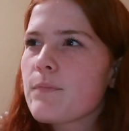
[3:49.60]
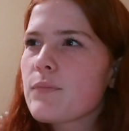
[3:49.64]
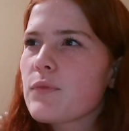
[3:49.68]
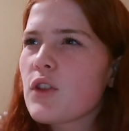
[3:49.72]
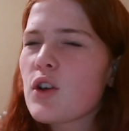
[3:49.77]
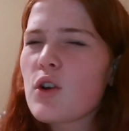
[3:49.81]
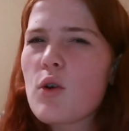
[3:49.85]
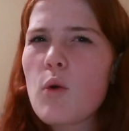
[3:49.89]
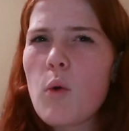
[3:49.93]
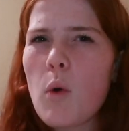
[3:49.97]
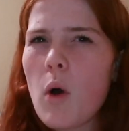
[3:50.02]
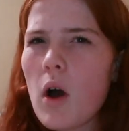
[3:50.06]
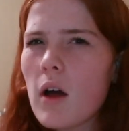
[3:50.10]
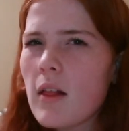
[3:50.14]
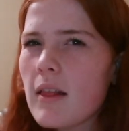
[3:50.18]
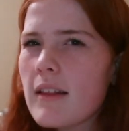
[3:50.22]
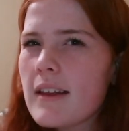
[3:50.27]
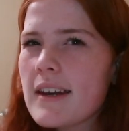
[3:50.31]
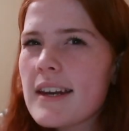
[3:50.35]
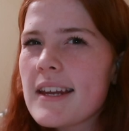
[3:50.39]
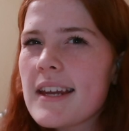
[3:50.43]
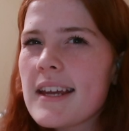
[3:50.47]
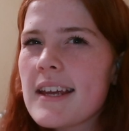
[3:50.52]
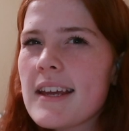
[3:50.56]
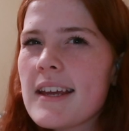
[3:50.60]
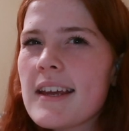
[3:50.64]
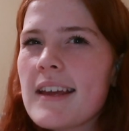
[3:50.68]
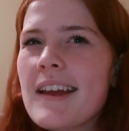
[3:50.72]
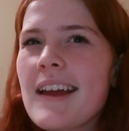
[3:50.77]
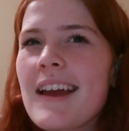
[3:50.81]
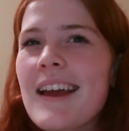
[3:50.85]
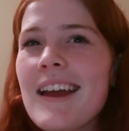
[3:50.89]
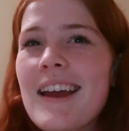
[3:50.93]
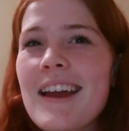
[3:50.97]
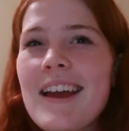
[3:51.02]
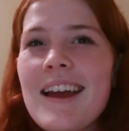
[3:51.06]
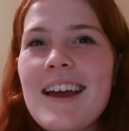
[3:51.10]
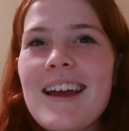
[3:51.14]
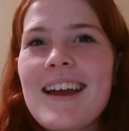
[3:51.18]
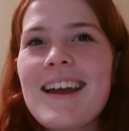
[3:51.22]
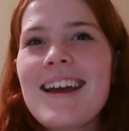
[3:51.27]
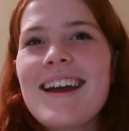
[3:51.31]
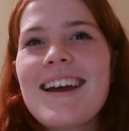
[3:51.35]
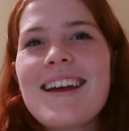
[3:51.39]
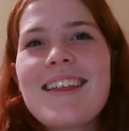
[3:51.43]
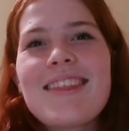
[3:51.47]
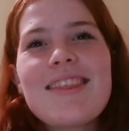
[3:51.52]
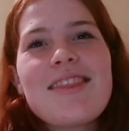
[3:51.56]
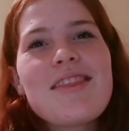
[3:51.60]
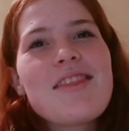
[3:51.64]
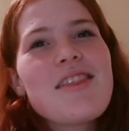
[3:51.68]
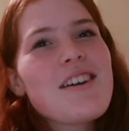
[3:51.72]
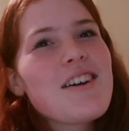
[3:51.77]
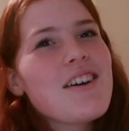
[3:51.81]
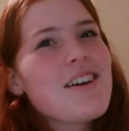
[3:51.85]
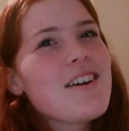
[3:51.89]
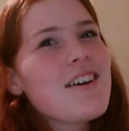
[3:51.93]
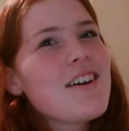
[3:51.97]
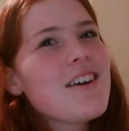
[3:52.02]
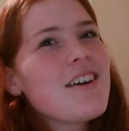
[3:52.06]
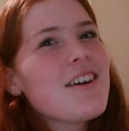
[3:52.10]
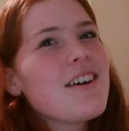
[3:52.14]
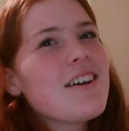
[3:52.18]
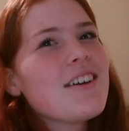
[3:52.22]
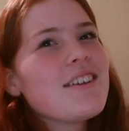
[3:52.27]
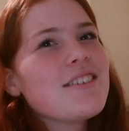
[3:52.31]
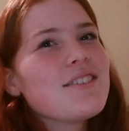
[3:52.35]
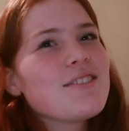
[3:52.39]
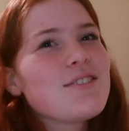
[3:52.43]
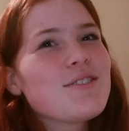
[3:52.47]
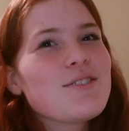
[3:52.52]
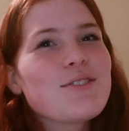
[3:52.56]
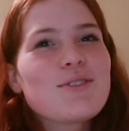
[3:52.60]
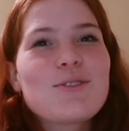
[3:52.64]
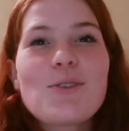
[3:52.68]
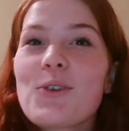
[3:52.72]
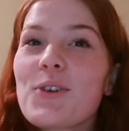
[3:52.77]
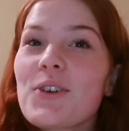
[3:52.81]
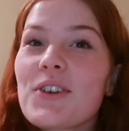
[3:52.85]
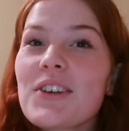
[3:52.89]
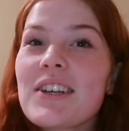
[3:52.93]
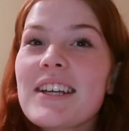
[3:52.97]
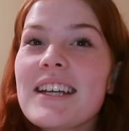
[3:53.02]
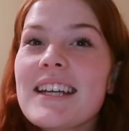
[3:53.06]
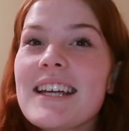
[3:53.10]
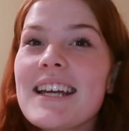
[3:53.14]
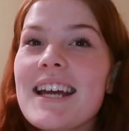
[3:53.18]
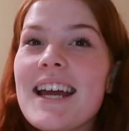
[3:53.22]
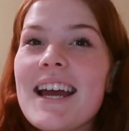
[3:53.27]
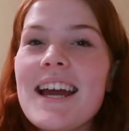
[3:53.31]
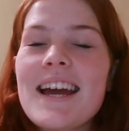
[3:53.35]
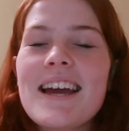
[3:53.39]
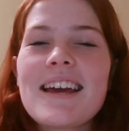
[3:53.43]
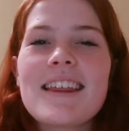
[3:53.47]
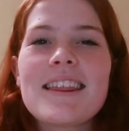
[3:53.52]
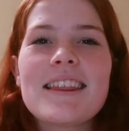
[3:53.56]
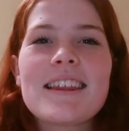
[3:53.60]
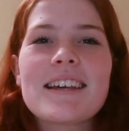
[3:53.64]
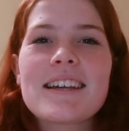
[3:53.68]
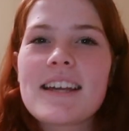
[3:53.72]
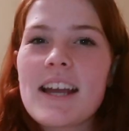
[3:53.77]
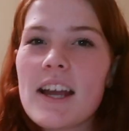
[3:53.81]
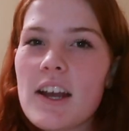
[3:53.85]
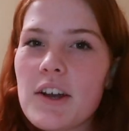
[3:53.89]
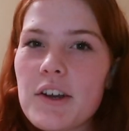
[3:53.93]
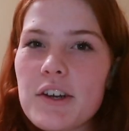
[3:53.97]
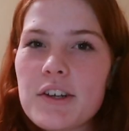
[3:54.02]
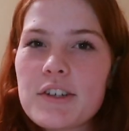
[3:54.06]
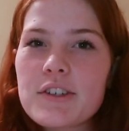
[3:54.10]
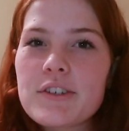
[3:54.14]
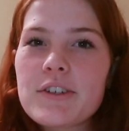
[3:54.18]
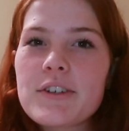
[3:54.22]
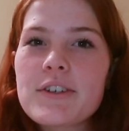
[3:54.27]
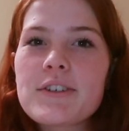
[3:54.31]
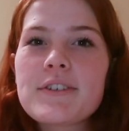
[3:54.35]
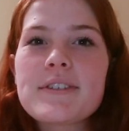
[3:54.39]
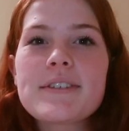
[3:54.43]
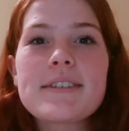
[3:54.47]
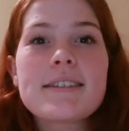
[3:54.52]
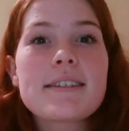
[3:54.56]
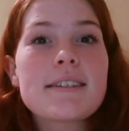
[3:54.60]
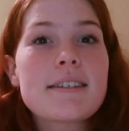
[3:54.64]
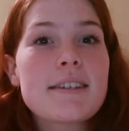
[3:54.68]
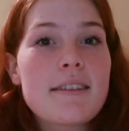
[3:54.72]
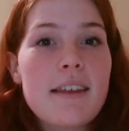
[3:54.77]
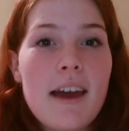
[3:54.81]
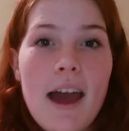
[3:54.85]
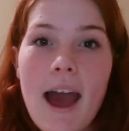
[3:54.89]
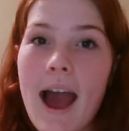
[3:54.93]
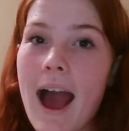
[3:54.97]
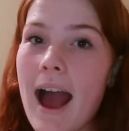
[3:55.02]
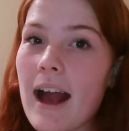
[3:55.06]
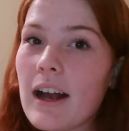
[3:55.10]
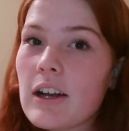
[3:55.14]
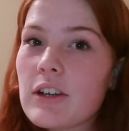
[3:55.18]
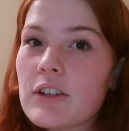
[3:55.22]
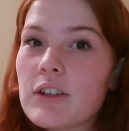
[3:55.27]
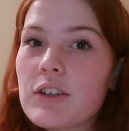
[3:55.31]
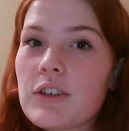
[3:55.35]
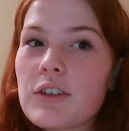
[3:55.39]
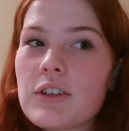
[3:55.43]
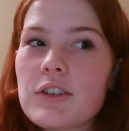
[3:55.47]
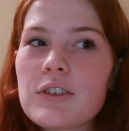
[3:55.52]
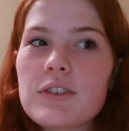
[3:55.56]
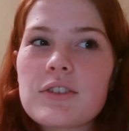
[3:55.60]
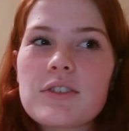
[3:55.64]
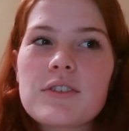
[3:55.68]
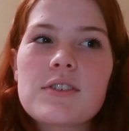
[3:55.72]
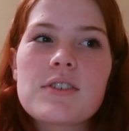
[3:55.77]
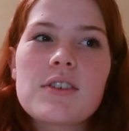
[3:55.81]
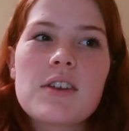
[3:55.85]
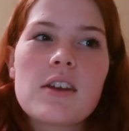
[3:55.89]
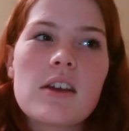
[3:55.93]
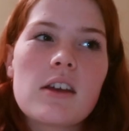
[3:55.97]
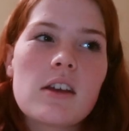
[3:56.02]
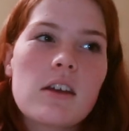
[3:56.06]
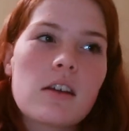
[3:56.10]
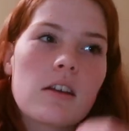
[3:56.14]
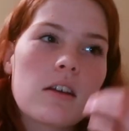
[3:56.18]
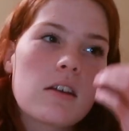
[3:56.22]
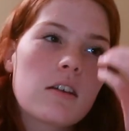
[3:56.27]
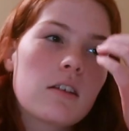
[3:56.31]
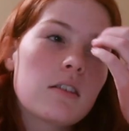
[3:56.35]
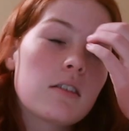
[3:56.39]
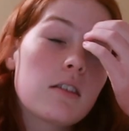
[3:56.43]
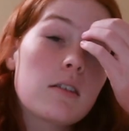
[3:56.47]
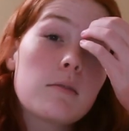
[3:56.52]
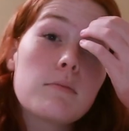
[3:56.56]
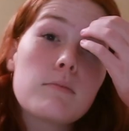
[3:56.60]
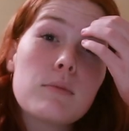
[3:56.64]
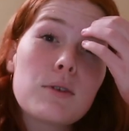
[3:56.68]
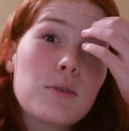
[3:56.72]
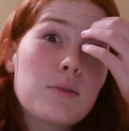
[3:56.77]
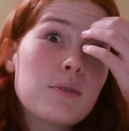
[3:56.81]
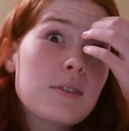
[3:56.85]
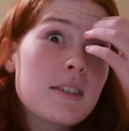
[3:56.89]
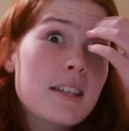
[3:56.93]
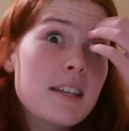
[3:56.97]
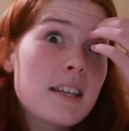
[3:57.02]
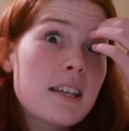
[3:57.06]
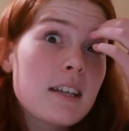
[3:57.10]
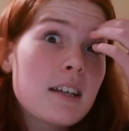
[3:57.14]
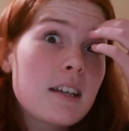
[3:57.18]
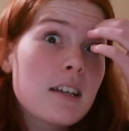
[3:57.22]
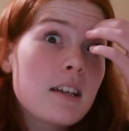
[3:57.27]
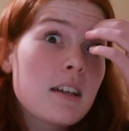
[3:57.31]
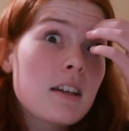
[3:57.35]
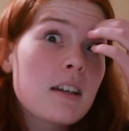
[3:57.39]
the quality, the story, the characters, the actors, the music.